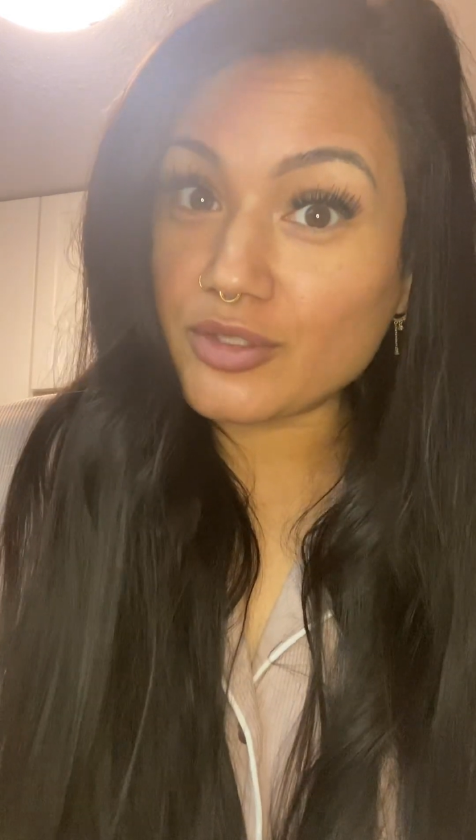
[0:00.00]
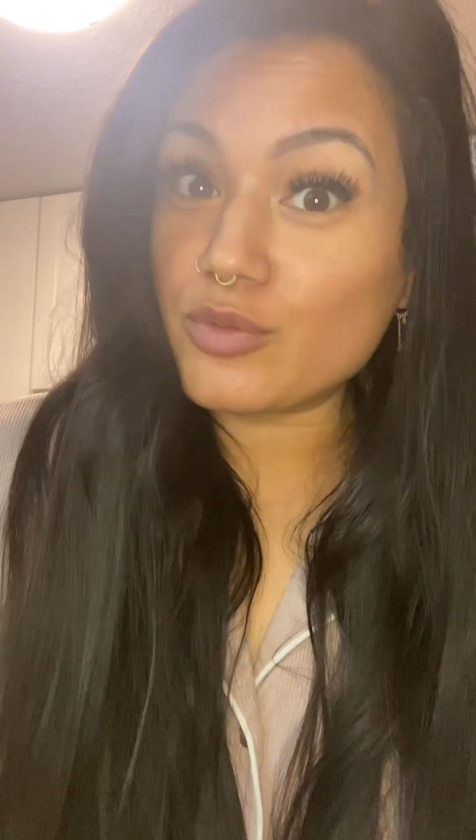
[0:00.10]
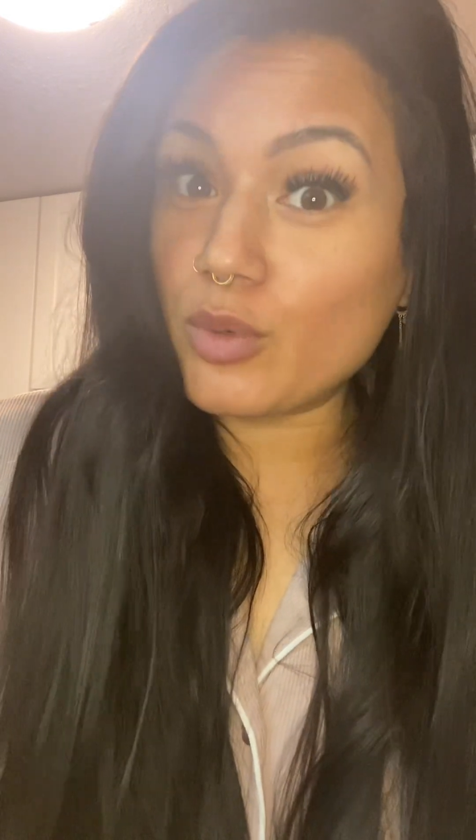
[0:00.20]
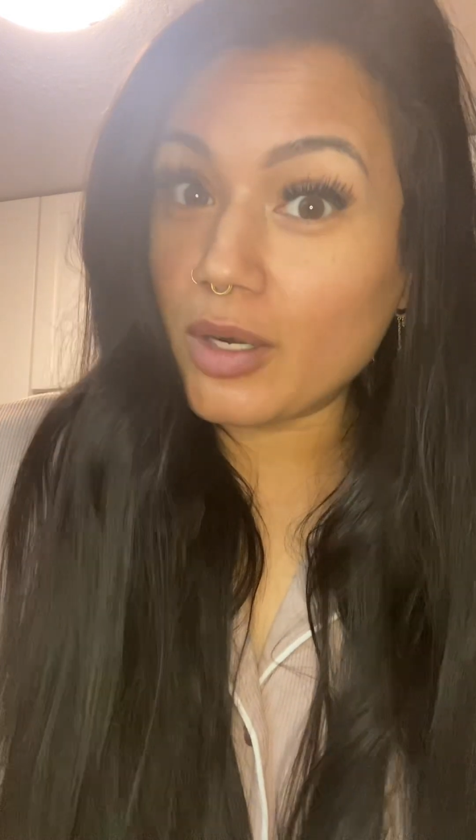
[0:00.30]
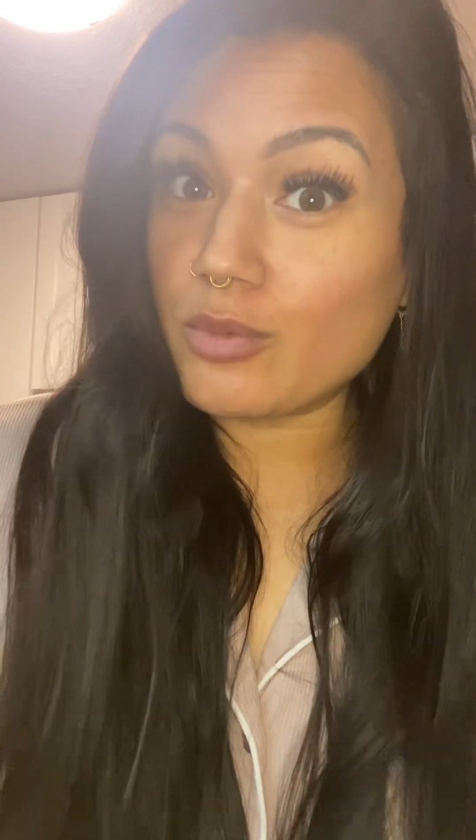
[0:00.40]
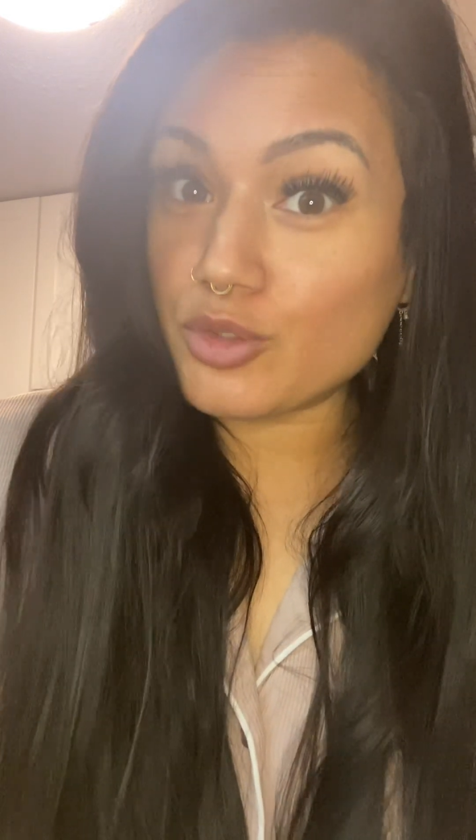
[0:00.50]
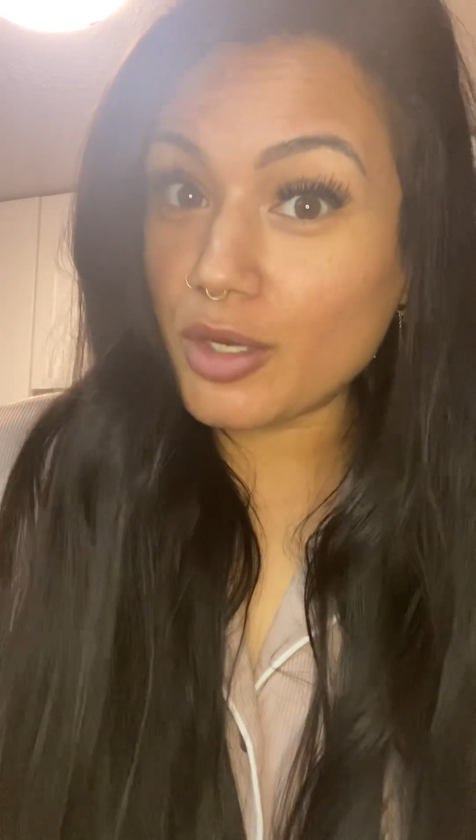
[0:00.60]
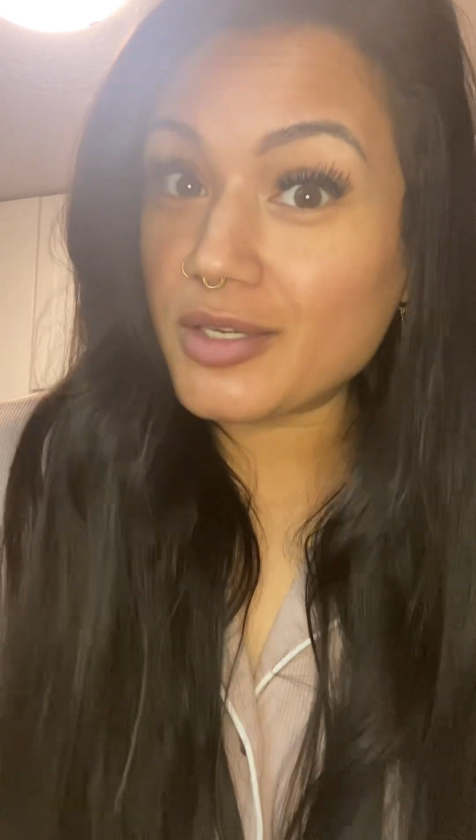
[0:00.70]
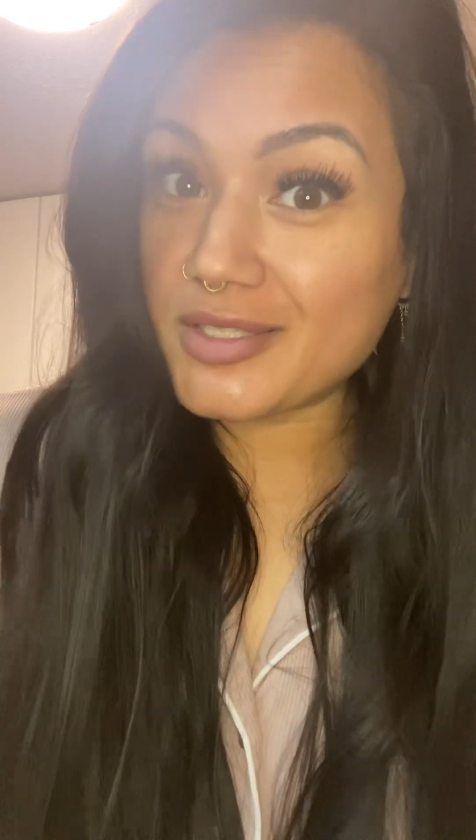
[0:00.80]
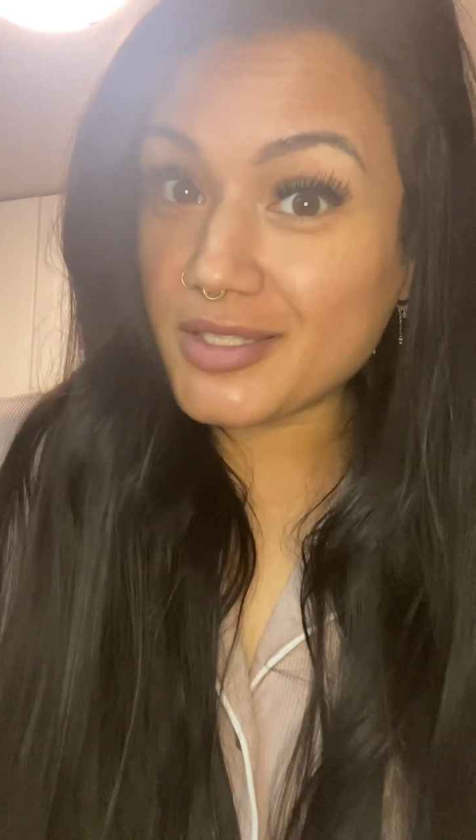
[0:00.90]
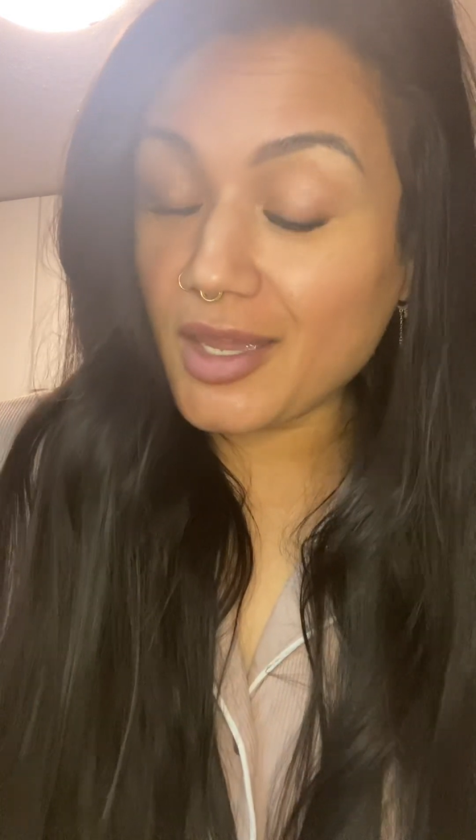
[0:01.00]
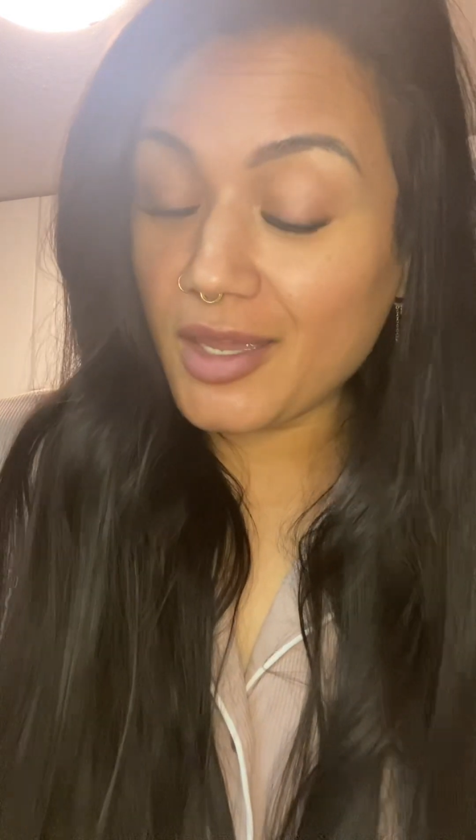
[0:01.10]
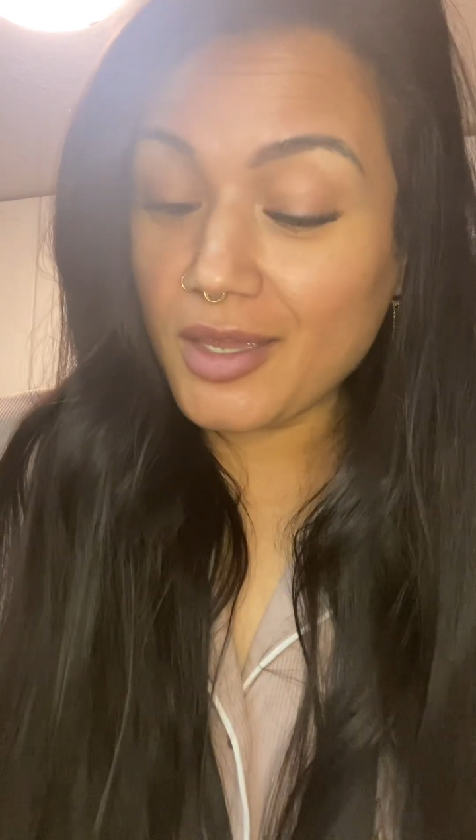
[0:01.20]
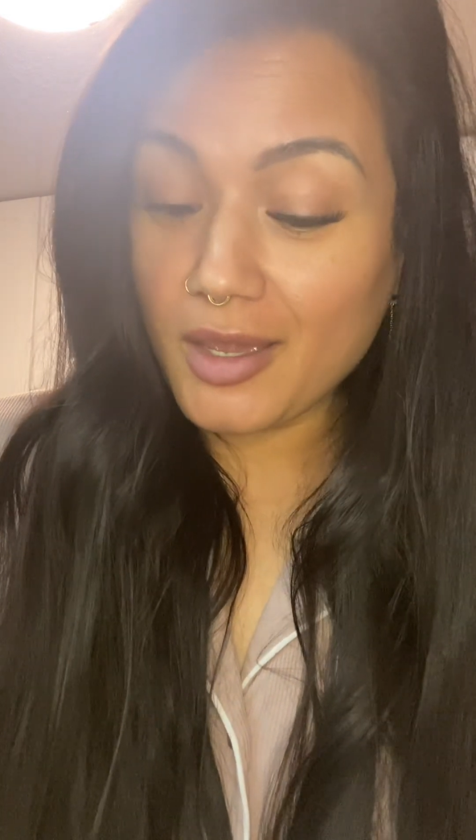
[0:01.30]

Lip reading: is what I'm trying to say.